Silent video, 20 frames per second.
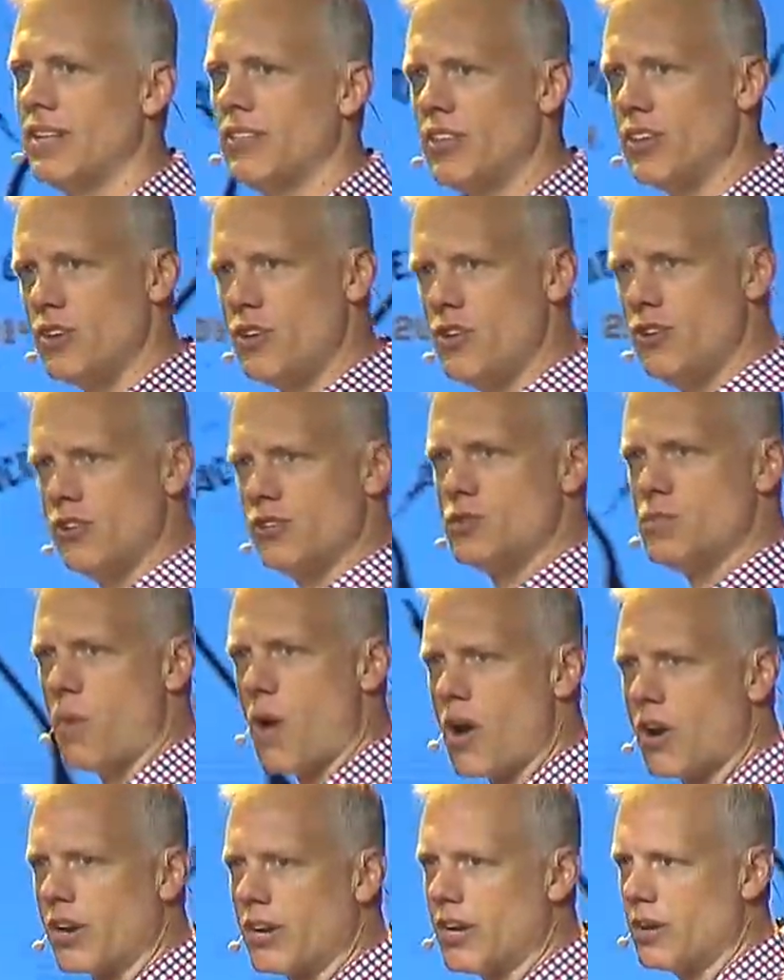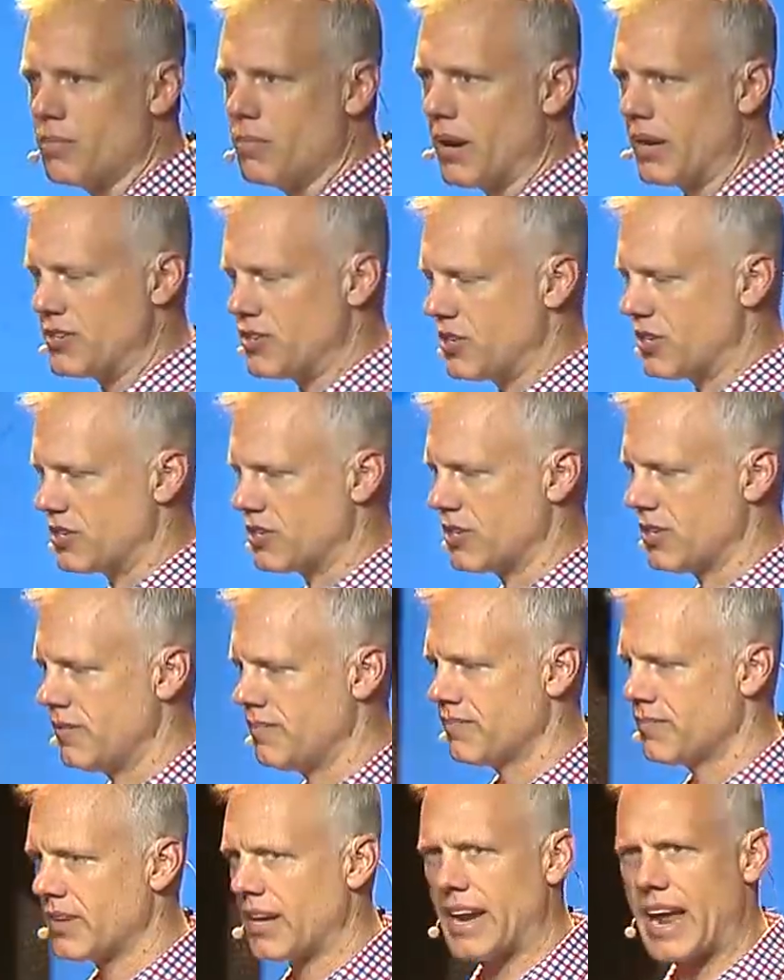than huge marketing budgets.
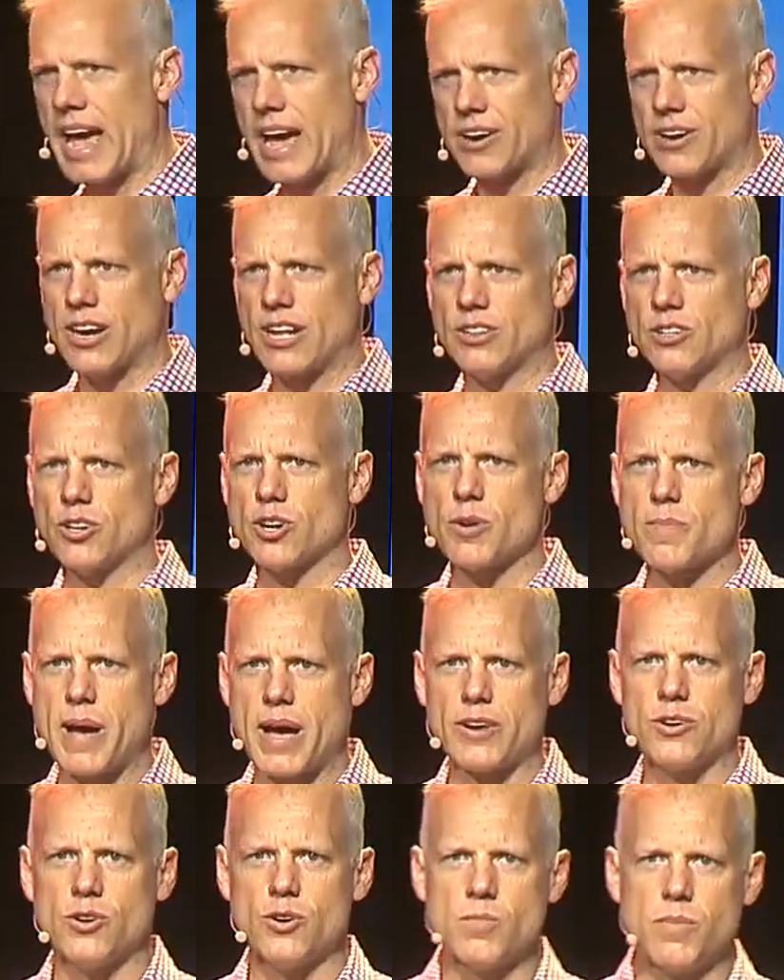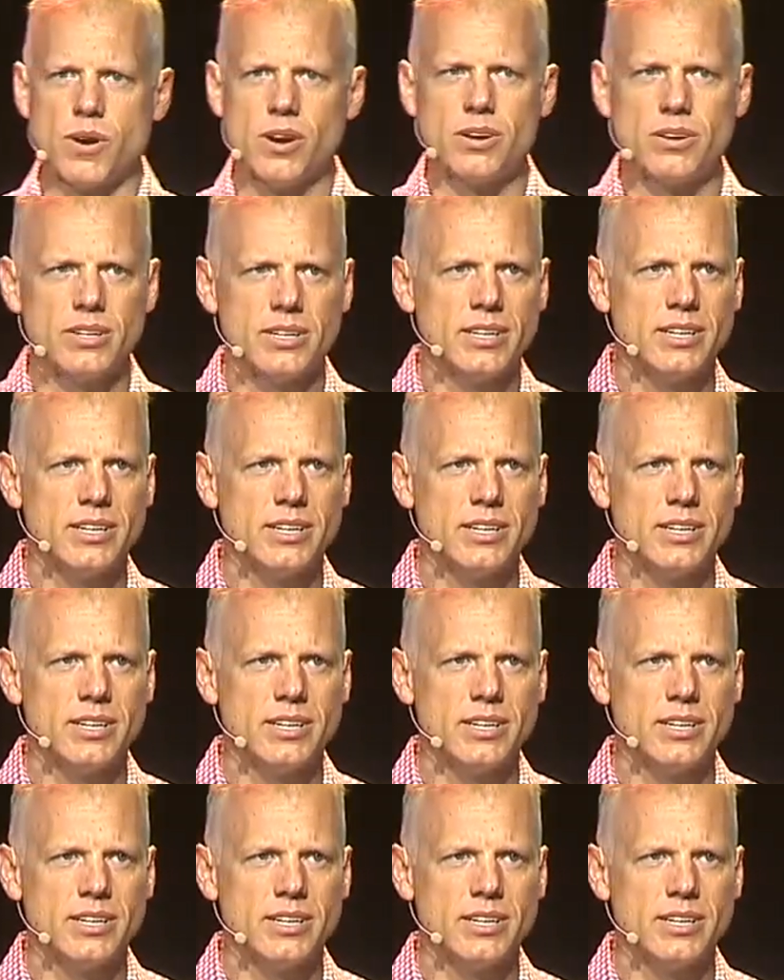And how did I learn about Uber?